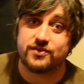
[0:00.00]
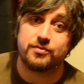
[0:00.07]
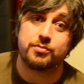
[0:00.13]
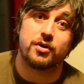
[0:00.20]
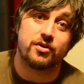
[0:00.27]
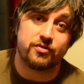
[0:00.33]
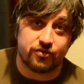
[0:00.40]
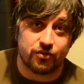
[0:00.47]
If you
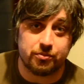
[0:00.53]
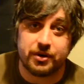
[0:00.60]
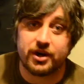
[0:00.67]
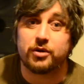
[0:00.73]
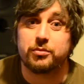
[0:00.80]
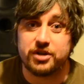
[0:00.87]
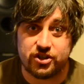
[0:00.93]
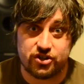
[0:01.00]
put it on the front
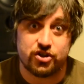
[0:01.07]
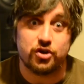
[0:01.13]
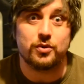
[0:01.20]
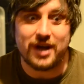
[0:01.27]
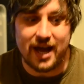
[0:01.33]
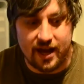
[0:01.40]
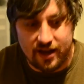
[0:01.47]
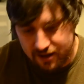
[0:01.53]
pickup, you
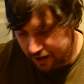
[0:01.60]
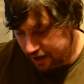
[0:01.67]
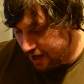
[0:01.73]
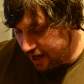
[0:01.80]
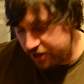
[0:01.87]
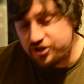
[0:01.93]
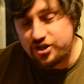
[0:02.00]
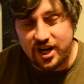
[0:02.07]
do get
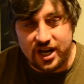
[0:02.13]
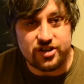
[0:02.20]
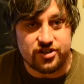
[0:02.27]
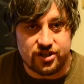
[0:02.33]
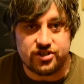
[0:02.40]
a change